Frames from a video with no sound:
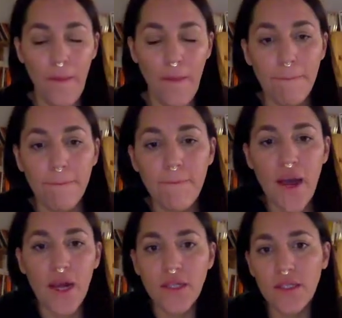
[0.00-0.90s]

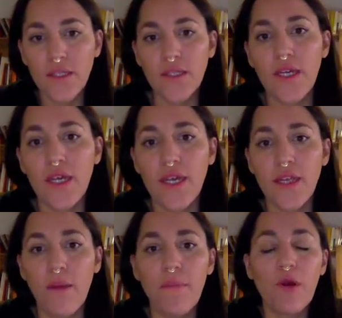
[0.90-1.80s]
But the
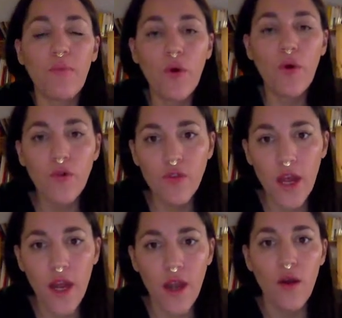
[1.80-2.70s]

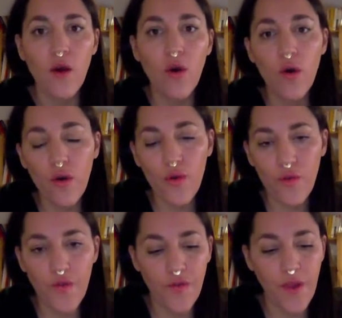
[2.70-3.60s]
proposal of
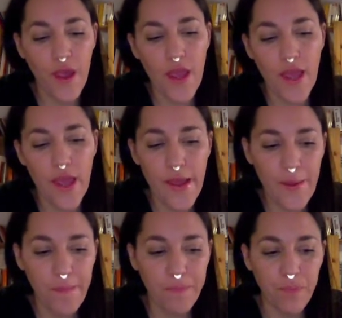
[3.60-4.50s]

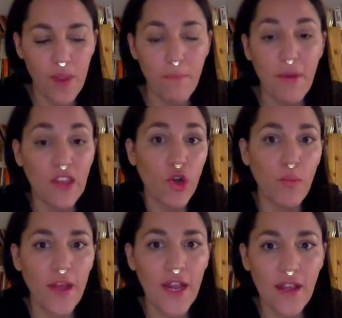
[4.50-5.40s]
Bartolomé de
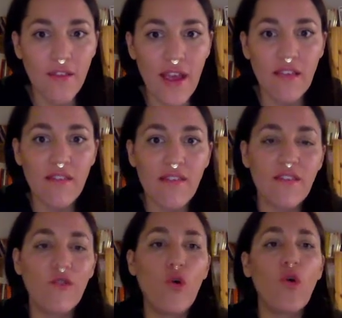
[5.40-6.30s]
las Casas is
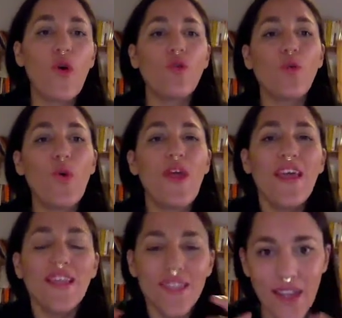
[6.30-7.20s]
to
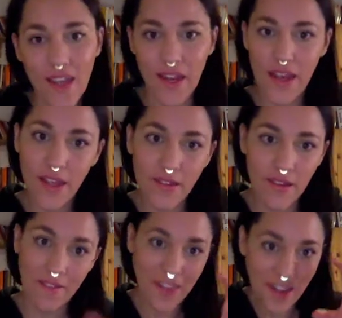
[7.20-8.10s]
integrate, and
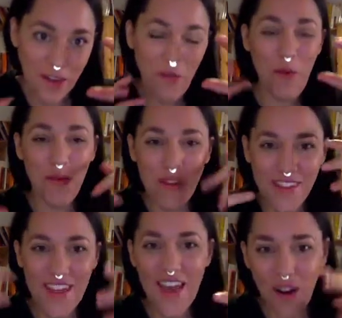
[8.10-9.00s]
then we will see
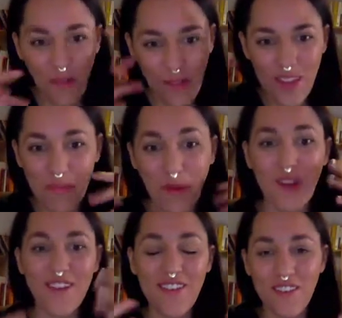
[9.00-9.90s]
how these
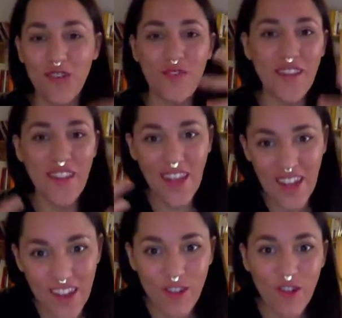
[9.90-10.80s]
policies of
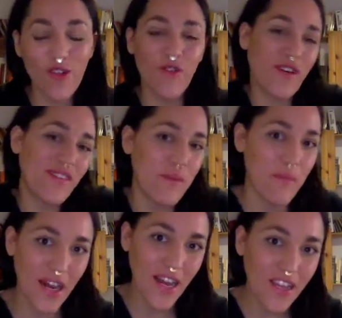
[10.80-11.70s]
integration, of
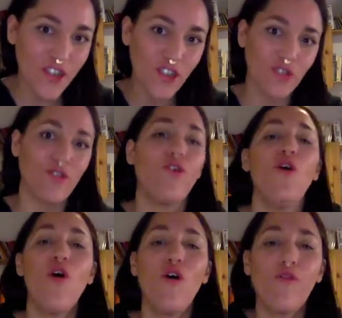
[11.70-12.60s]
assimilation
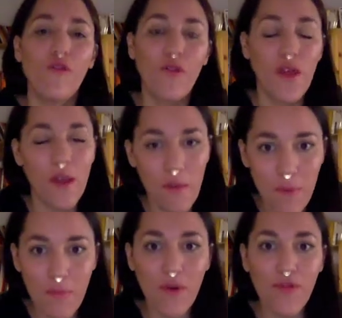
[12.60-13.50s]
of people
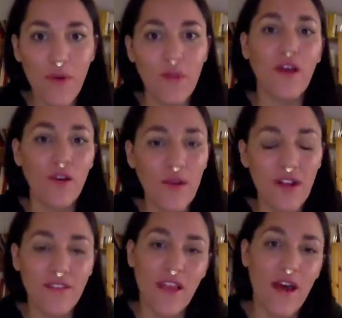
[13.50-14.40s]
from the global
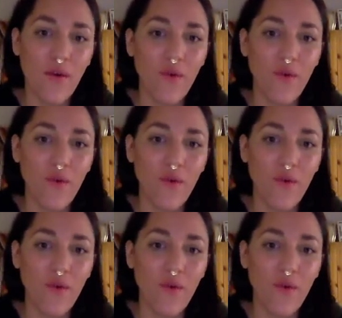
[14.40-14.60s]
south